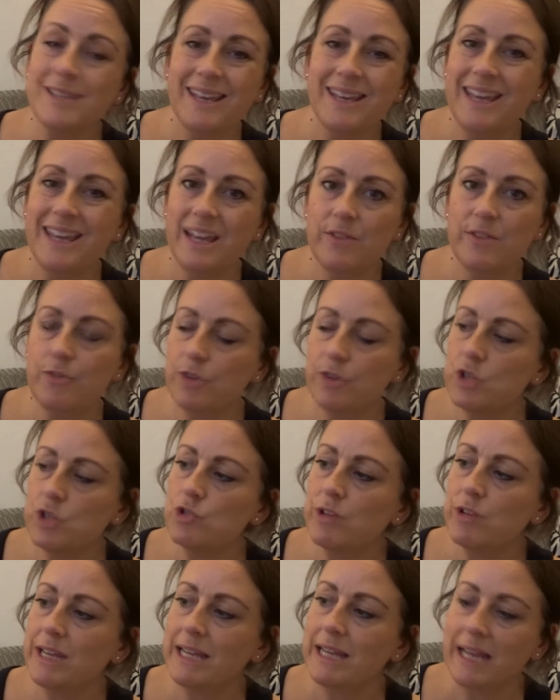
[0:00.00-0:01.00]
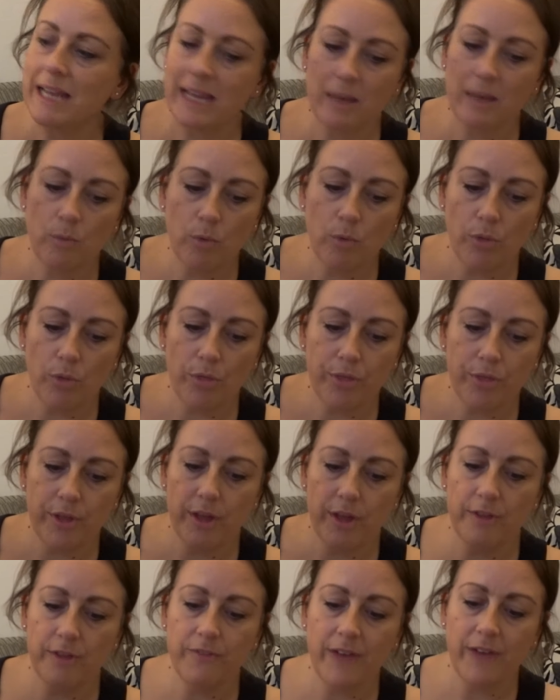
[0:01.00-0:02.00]
again, for a treat night,
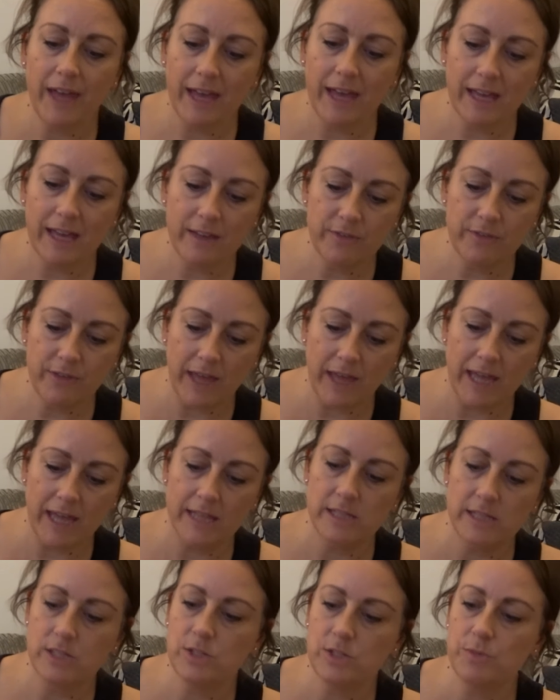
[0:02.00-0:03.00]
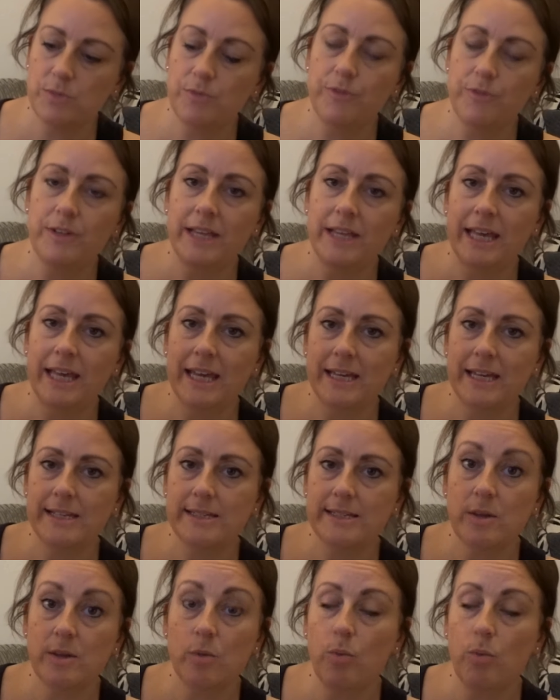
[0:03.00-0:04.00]
£1.35. And some Flakes,
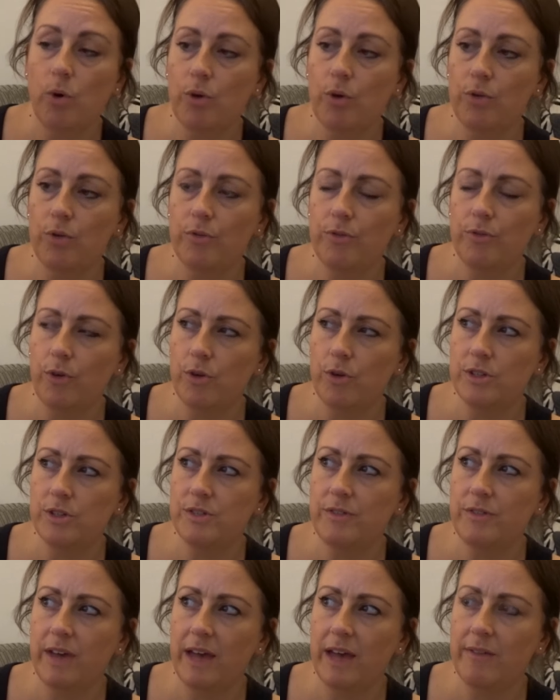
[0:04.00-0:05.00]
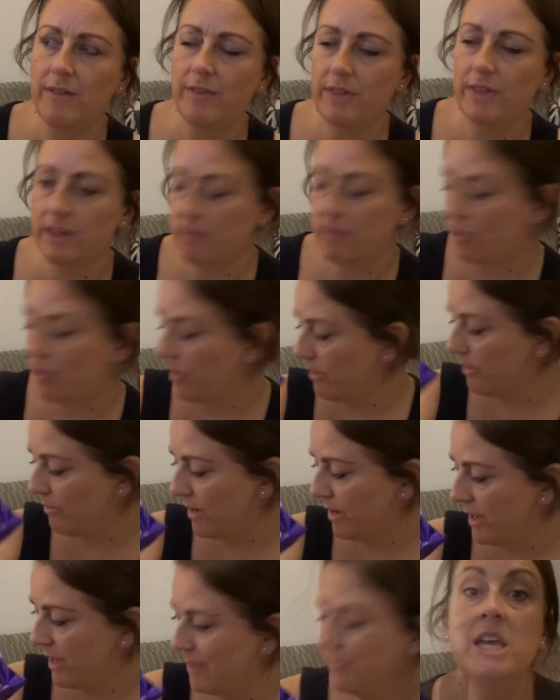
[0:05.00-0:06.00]
£1.45. I think I've got that
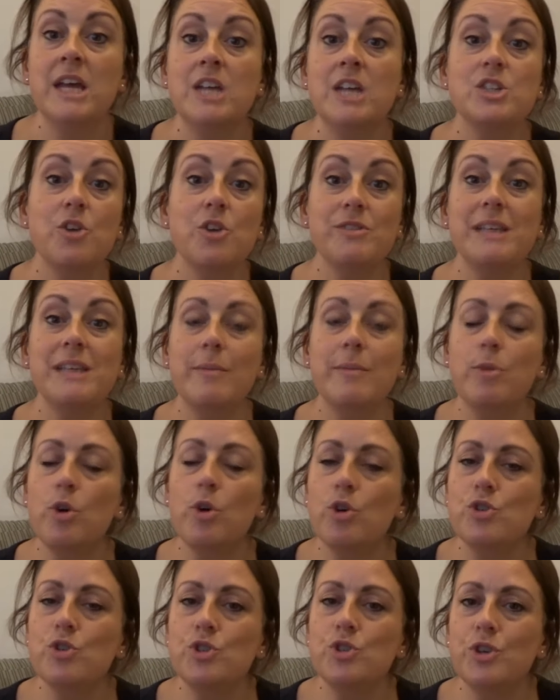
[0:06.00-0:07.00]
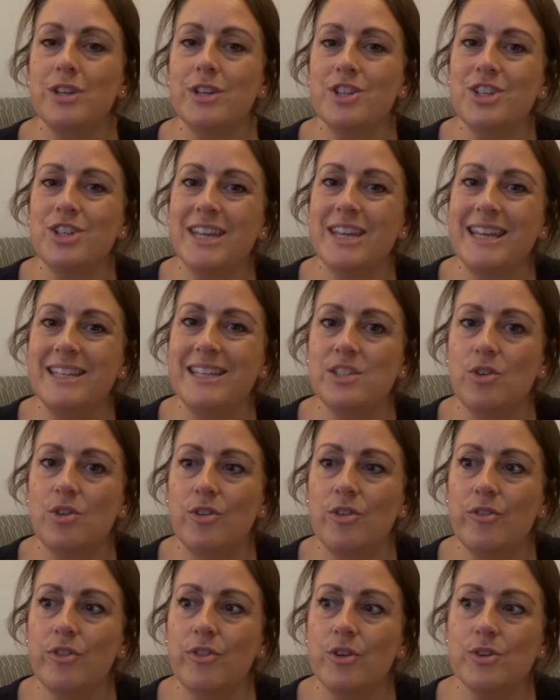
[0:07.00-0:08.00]
right. So obviously I'm not condoning she eats all
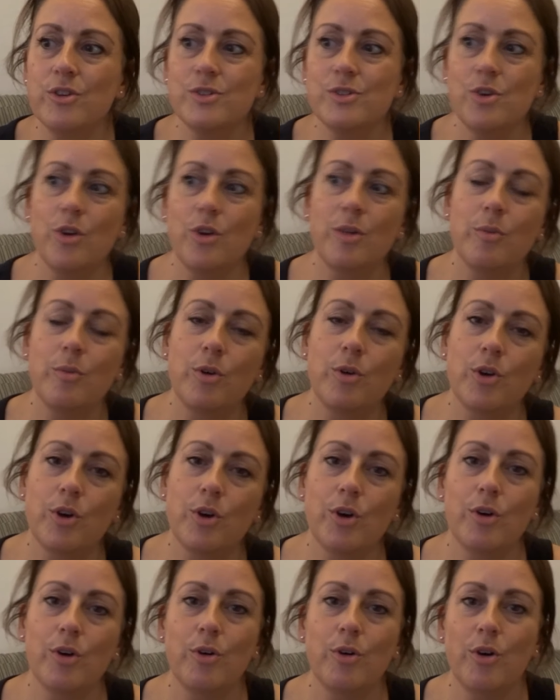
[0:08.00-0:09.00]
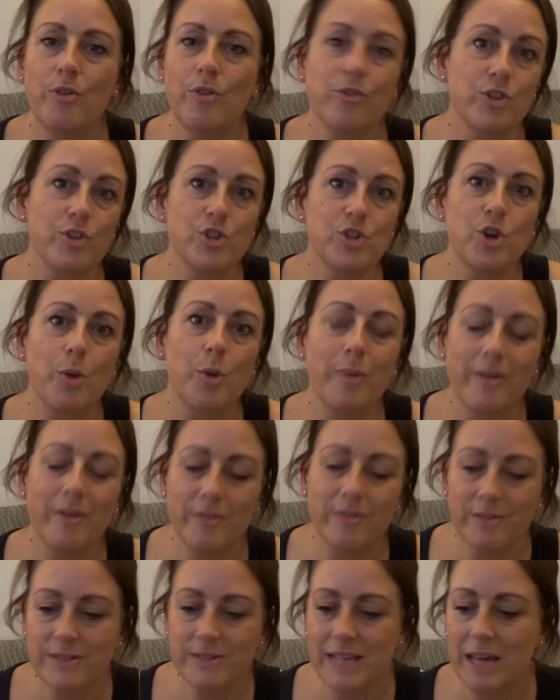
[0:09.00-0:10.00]
of those all in one go over a short period
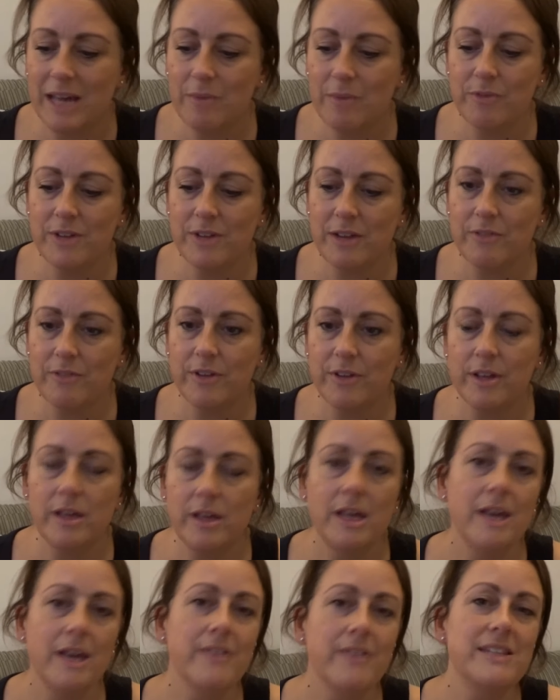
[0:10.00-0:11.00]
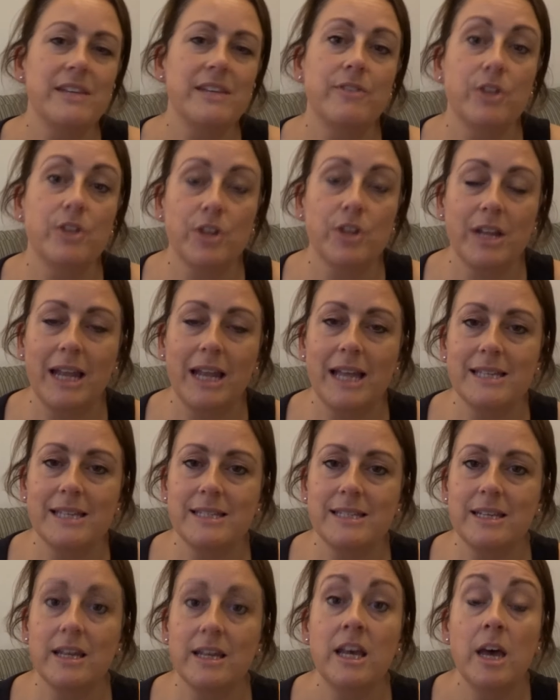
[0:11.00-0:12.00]
of time for definite. They're definitely going to last
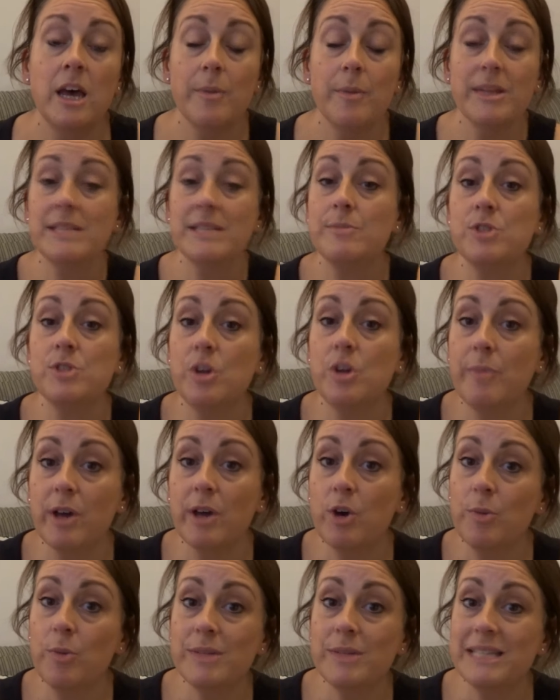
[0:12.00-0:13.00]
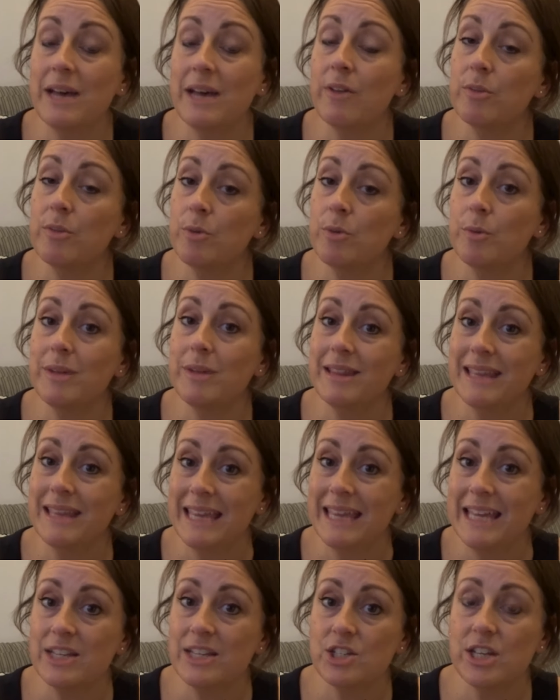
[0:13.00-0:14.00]
her. And because I'm sorting my cupboards out at the moment in the
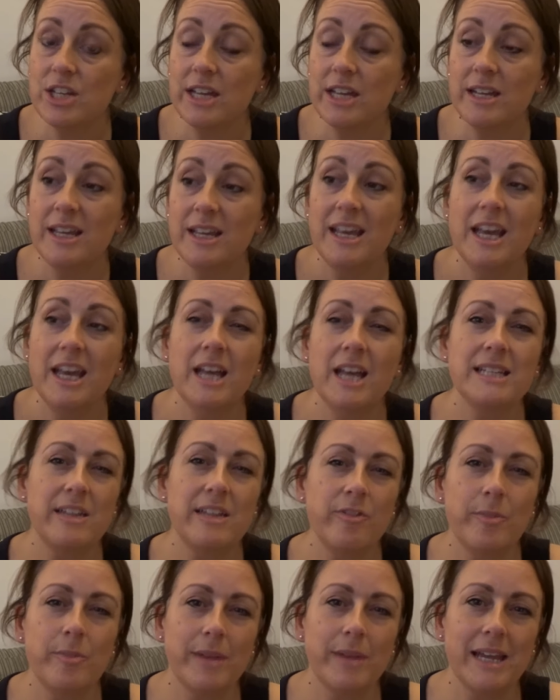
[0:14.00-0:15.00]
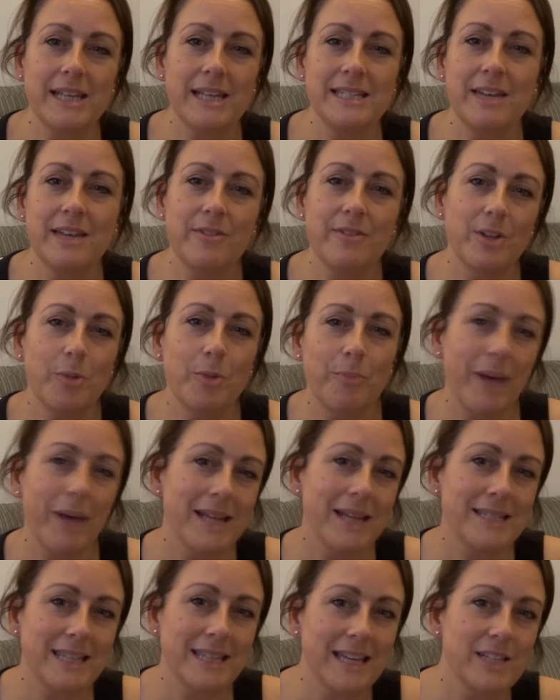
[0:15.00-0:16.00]
kitchen, it'll definitely be nice to have little
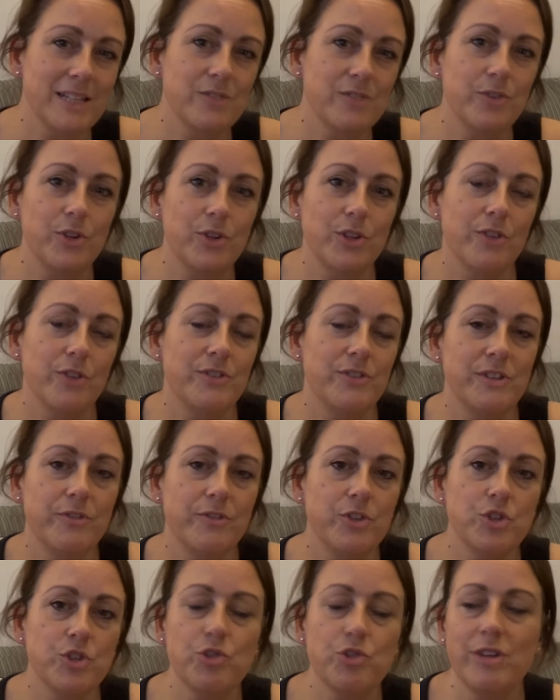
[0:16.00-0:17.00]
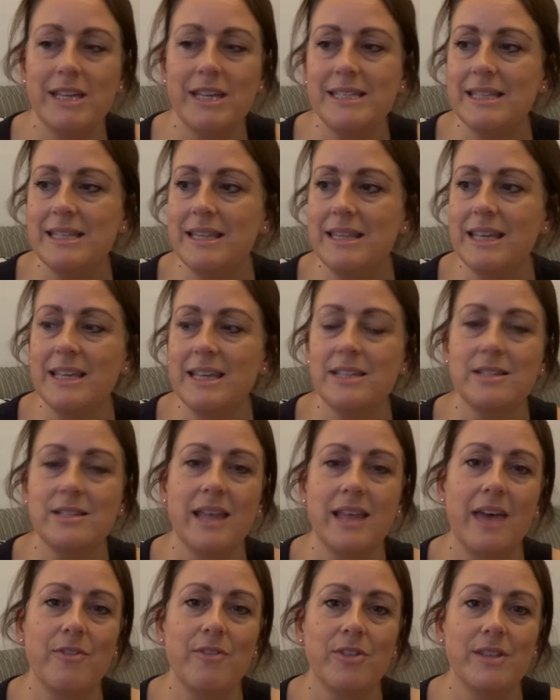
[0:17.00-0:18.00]
baskets full of different treats and things so that
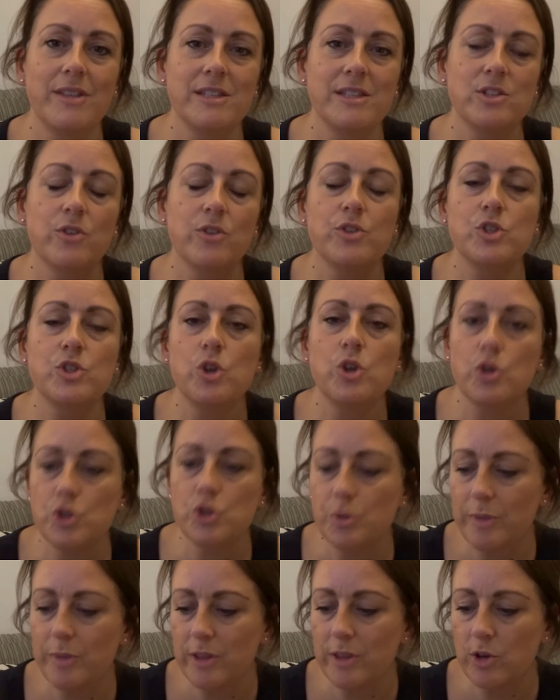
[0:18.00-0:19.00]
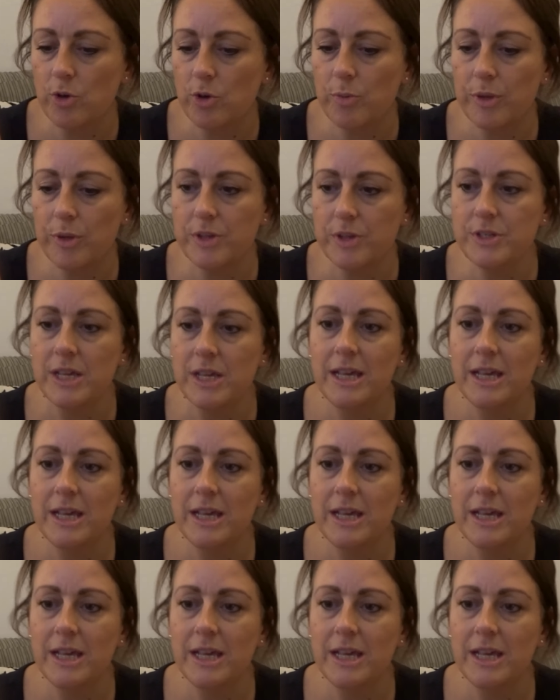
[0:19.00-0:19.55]
everything's sort of stocked up in the cupboard